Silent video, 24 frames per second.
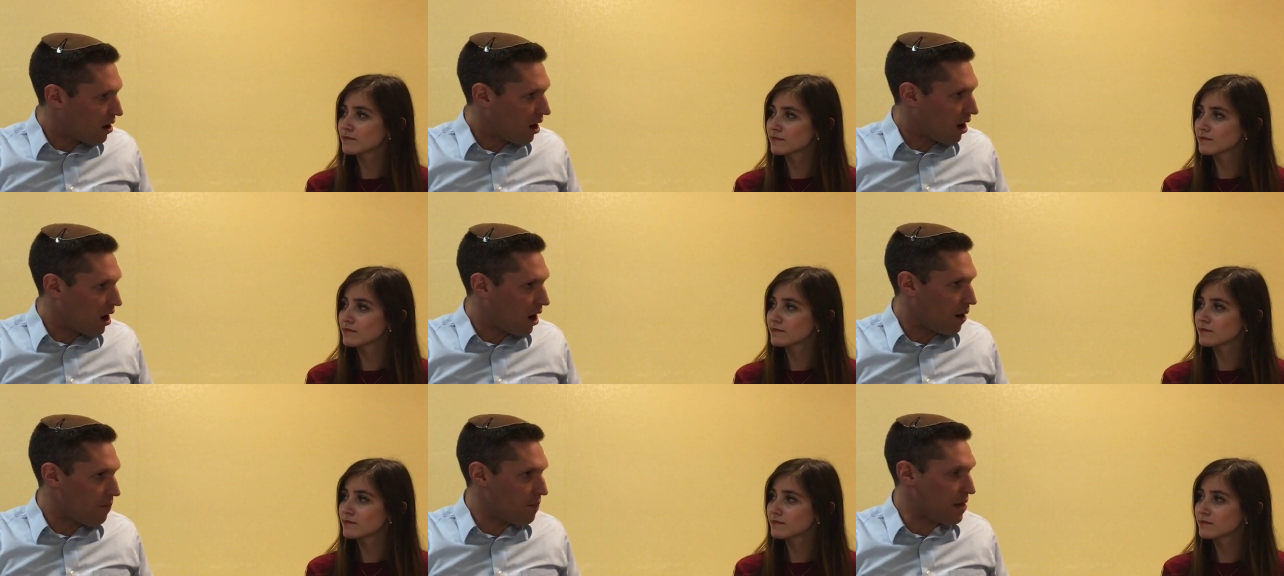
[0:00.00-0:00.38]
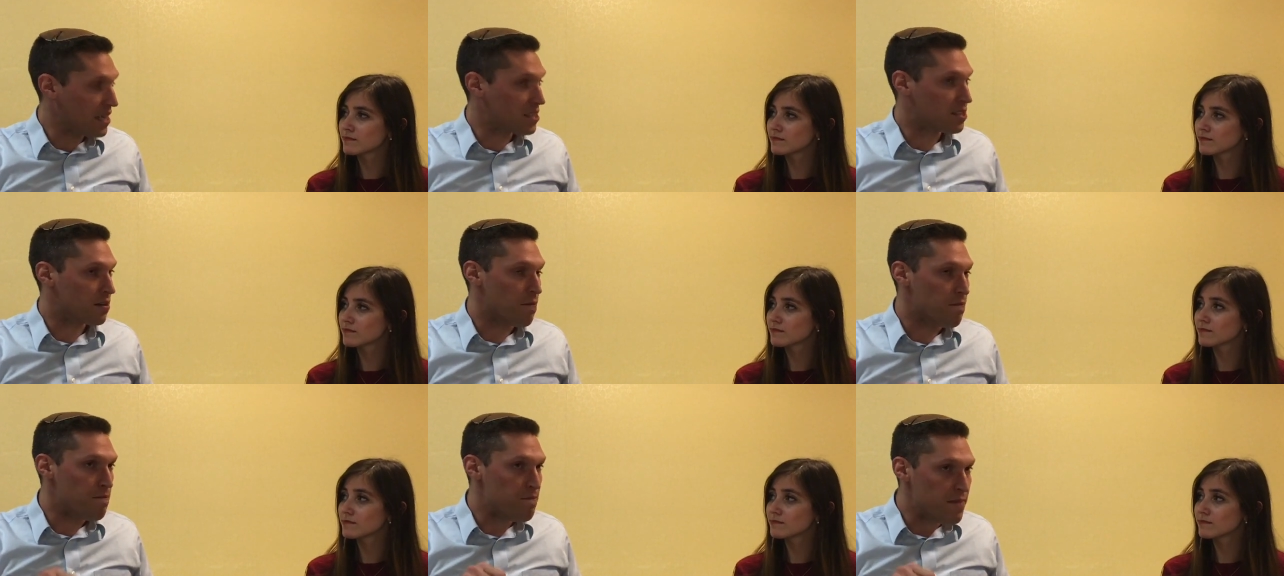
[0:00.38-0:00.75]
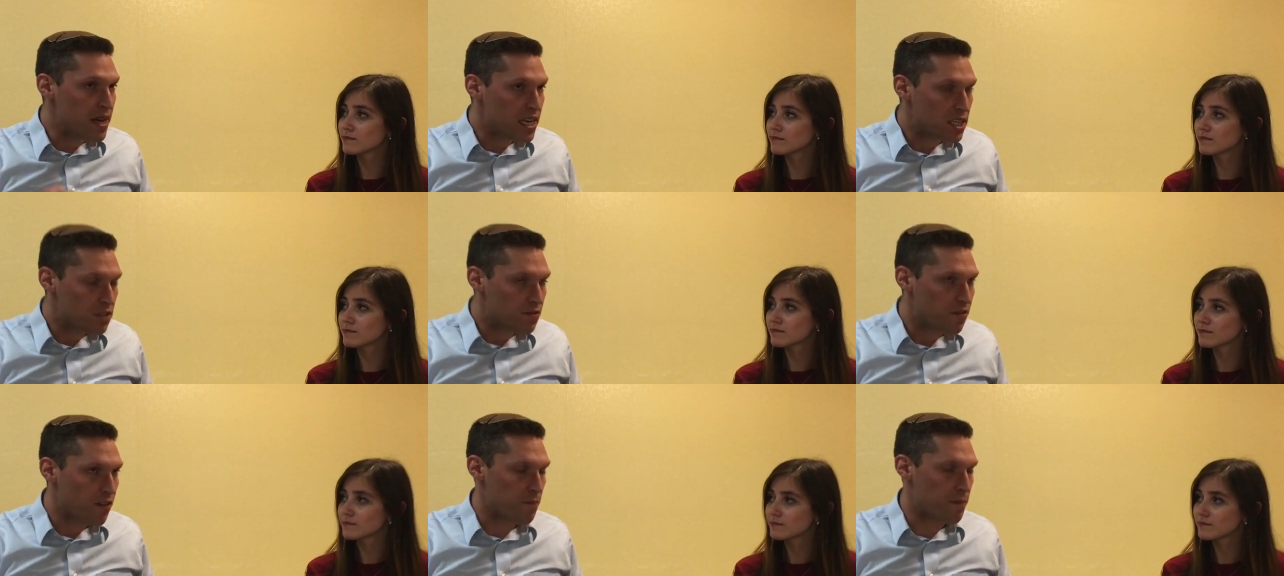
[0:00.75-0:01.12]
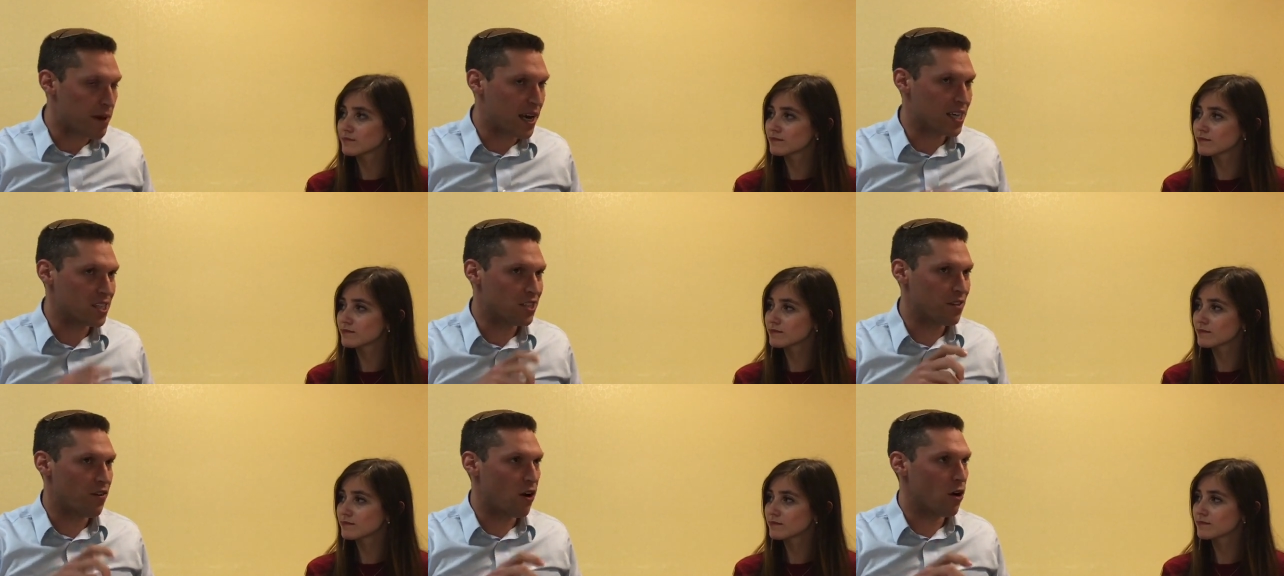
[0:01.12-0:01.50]
Speaker 1: Uh, it's a mitzvah
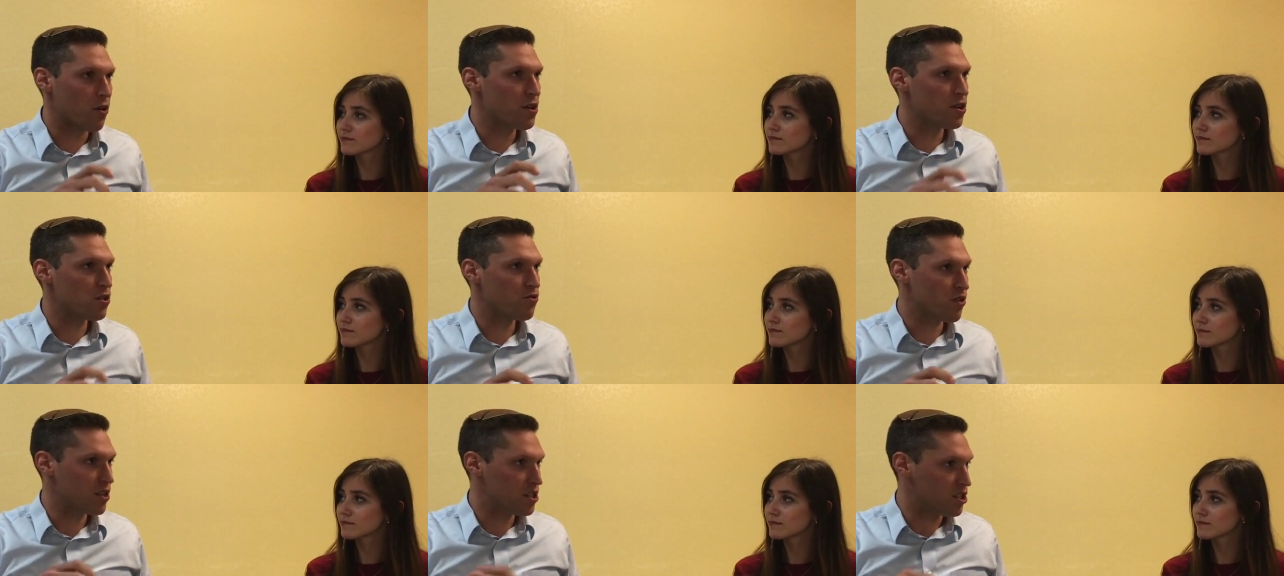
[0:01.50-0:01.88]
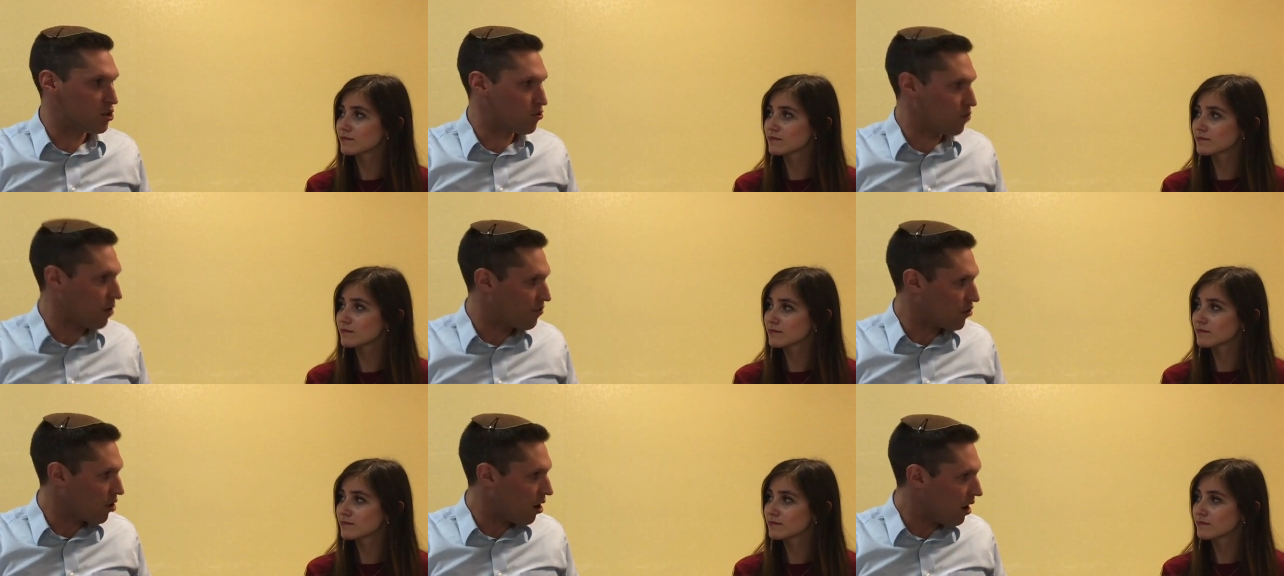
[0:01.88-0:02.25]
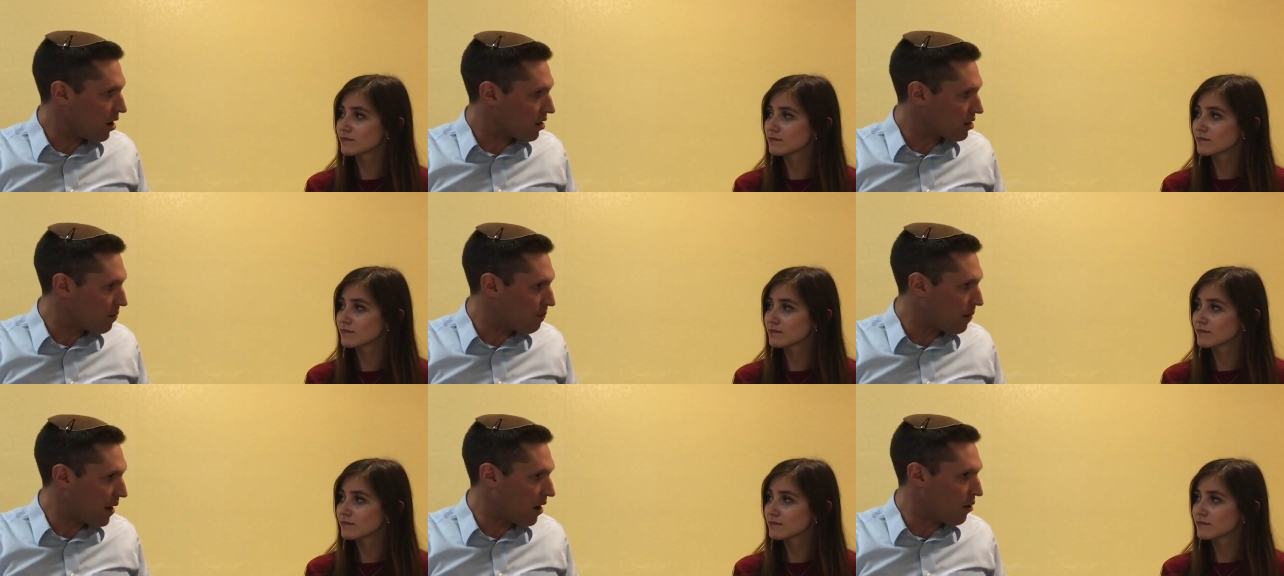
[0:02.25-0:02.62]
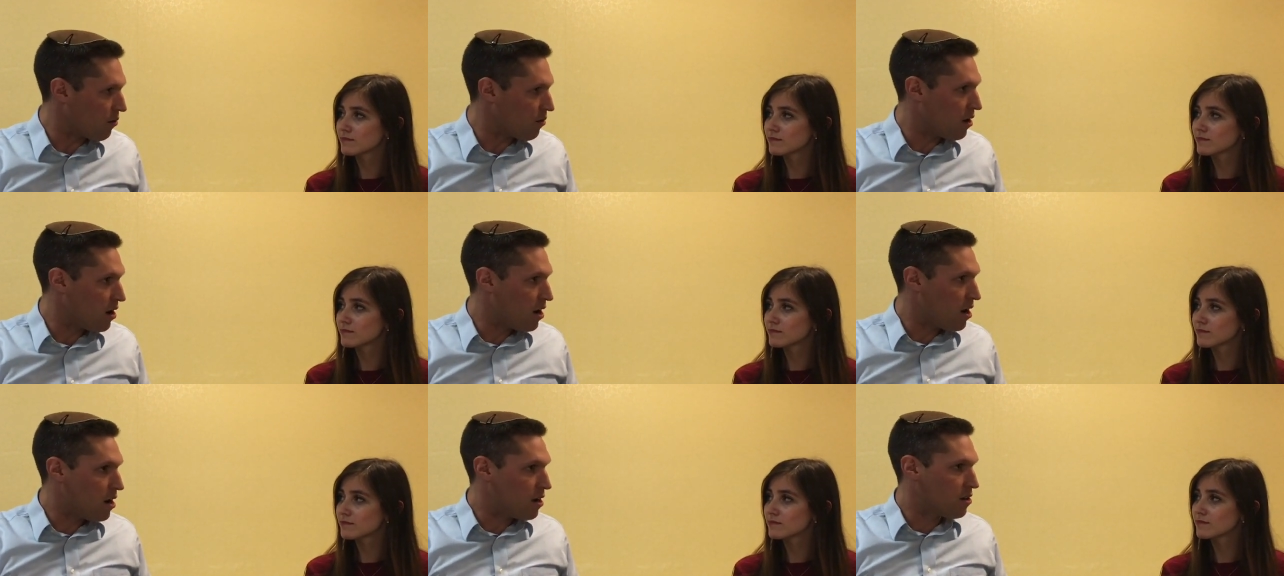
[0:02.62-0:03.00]
because of all these reasons we've talked
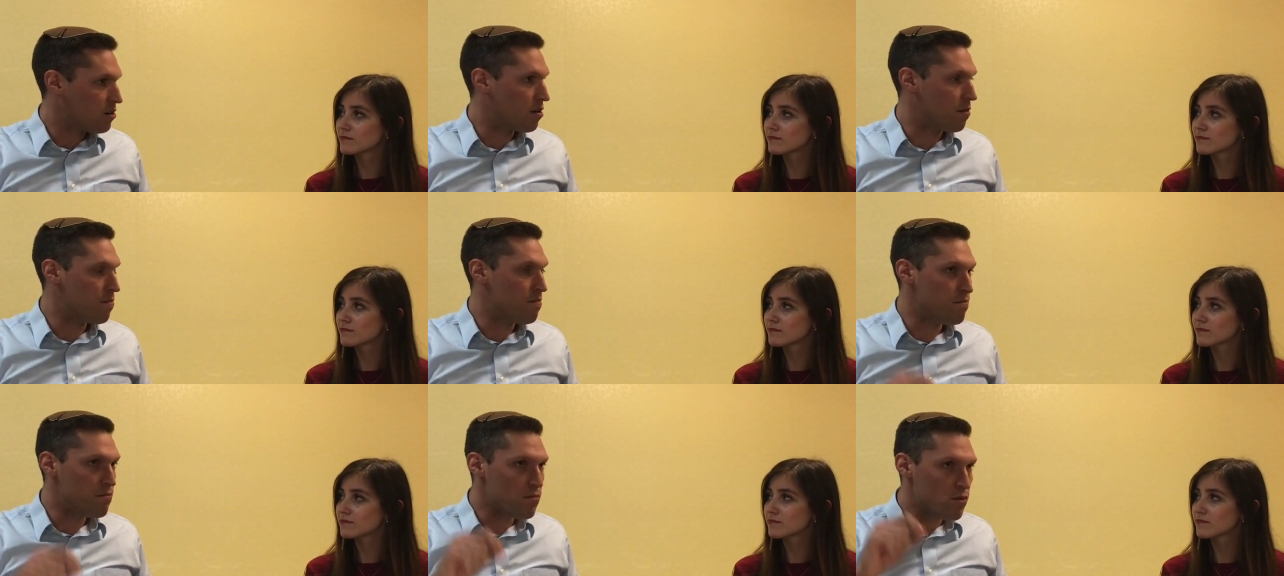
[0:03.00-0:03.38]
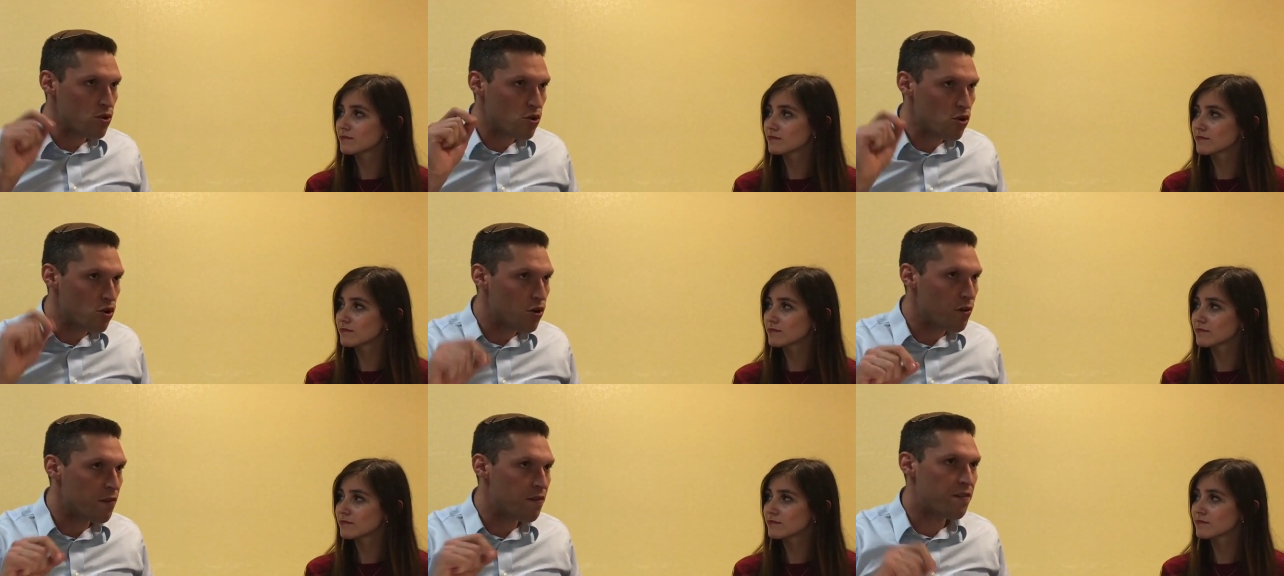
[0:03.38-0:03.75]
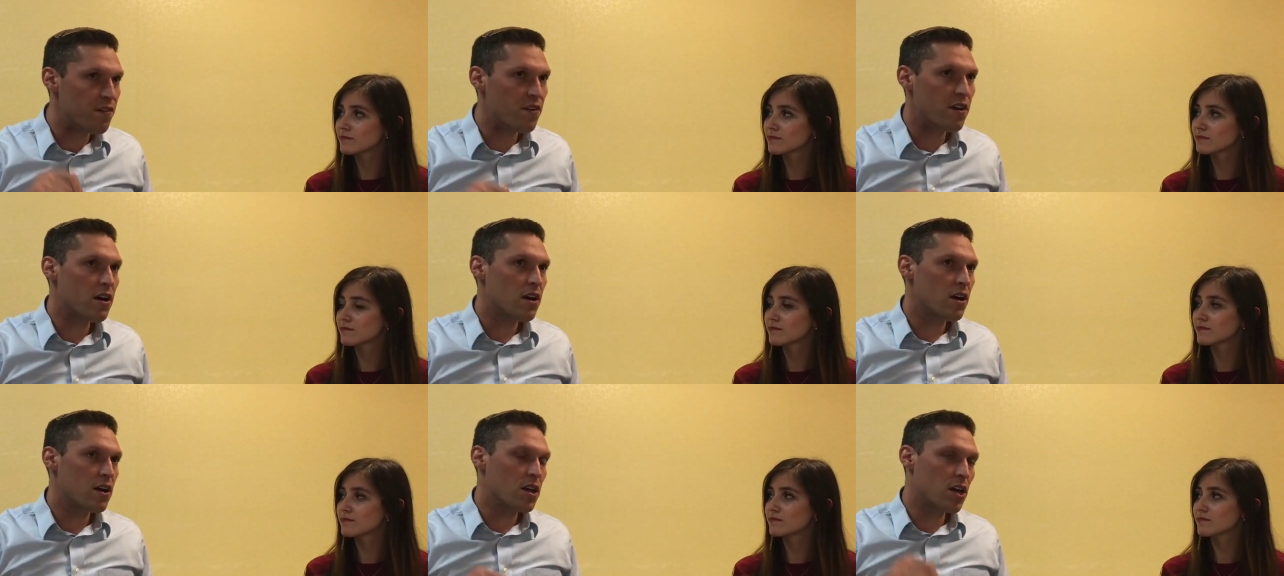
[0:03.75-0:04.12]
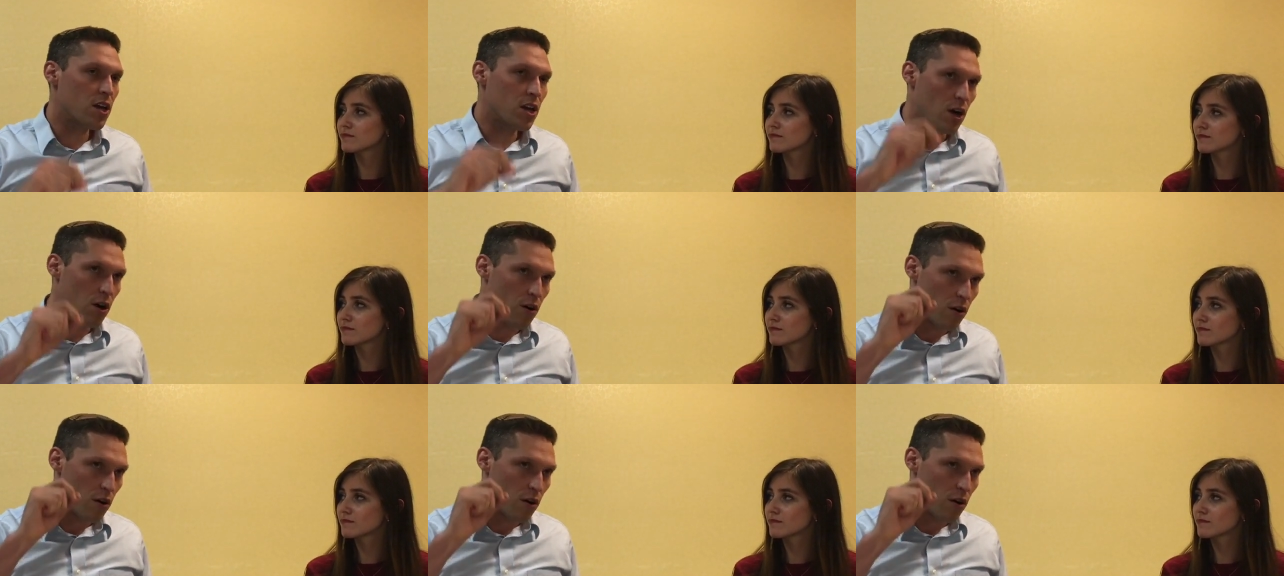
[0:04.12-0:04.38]
about to move, you